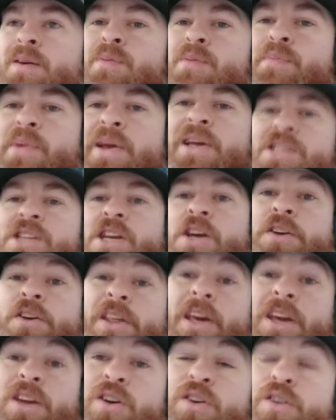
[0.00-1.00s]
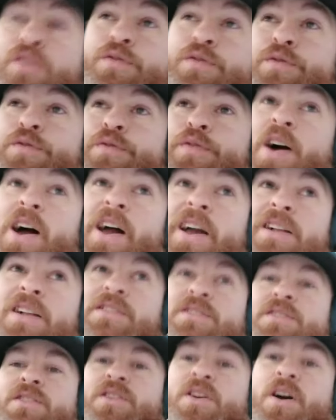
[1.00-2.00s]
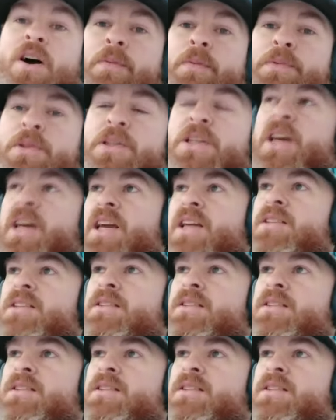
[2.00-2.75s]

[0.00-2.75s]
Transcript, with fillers: make sure that your files are up to date.